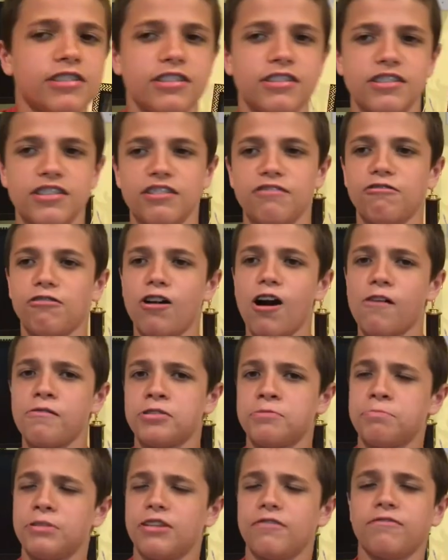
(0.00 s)
it will
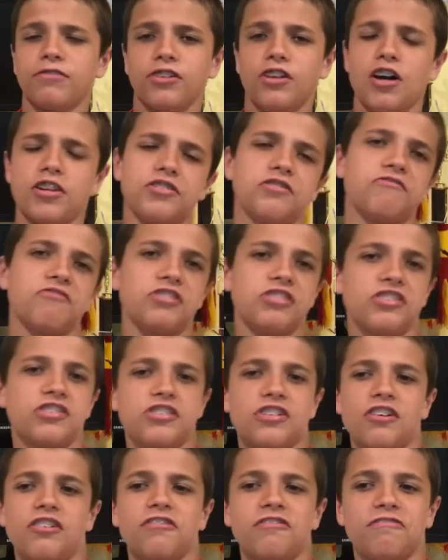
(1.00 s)
always be the Philosopher's
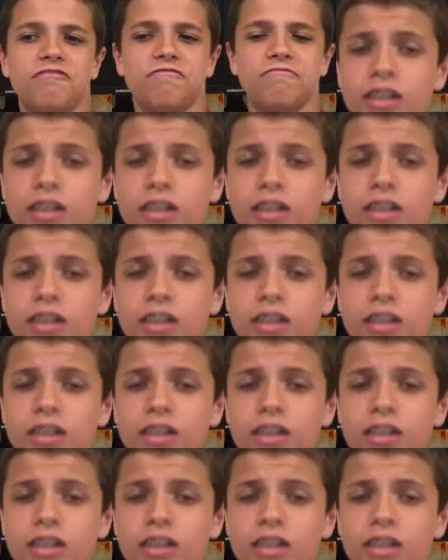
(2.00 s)
Stone.